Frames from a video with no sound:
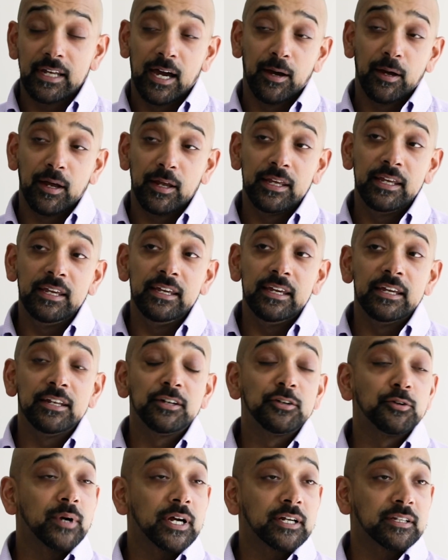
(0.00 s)
uh, he
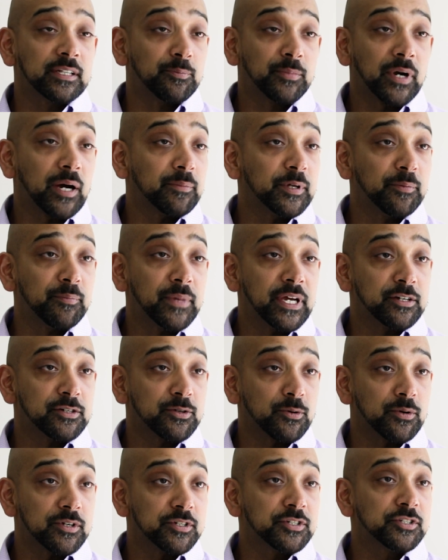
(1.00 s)
indirectly probably
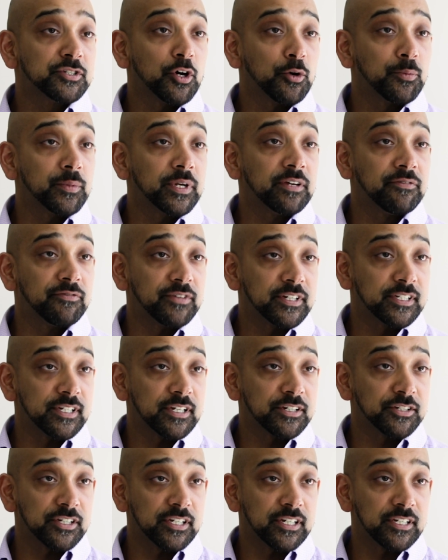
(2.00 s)
mentors so many
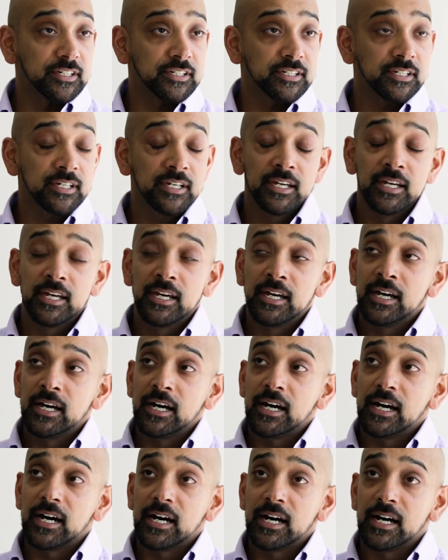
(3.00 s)
physicians
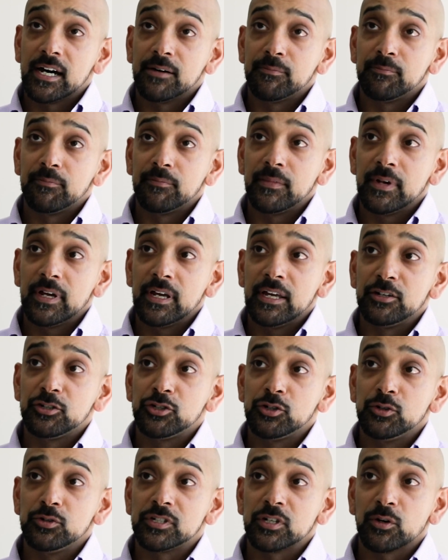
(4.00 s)
yeah. um, in
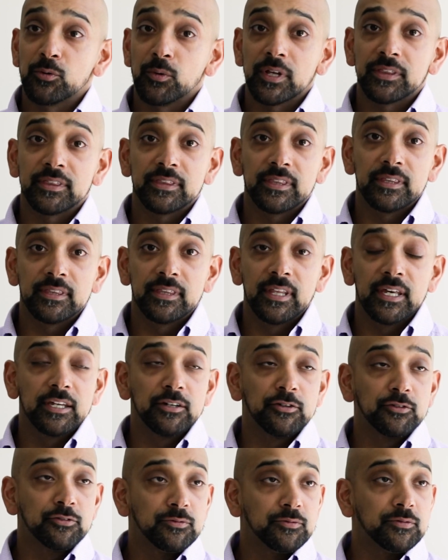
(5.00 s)
choosing what
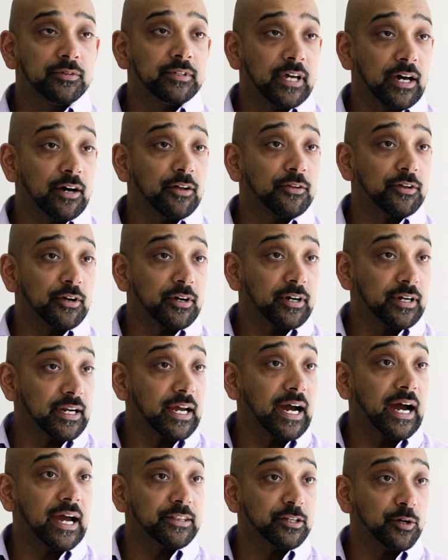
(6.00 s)
they tell their
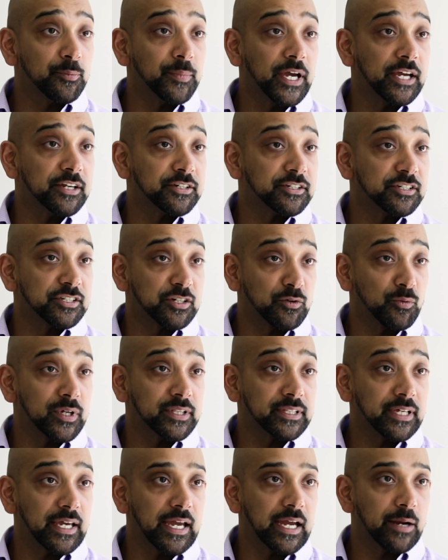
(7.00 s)
and guide their patients and
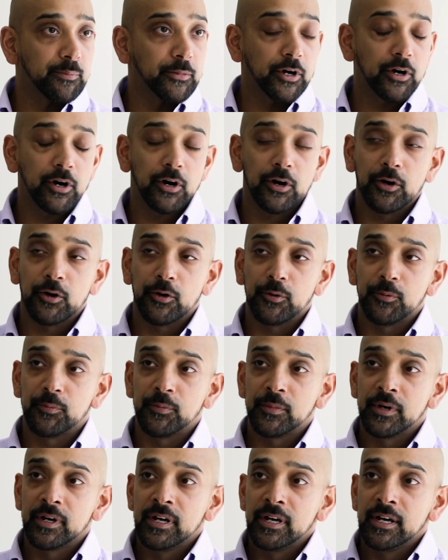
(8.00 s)
what they hammer
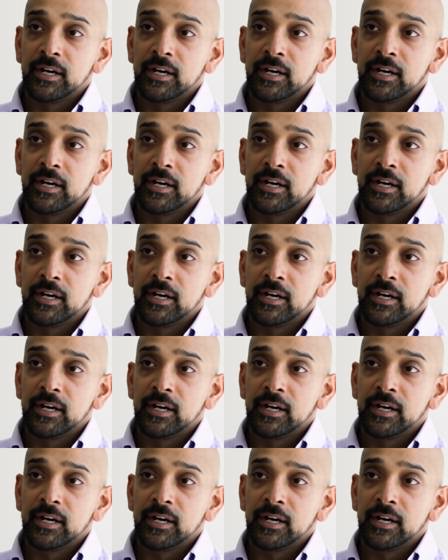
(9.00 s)
home.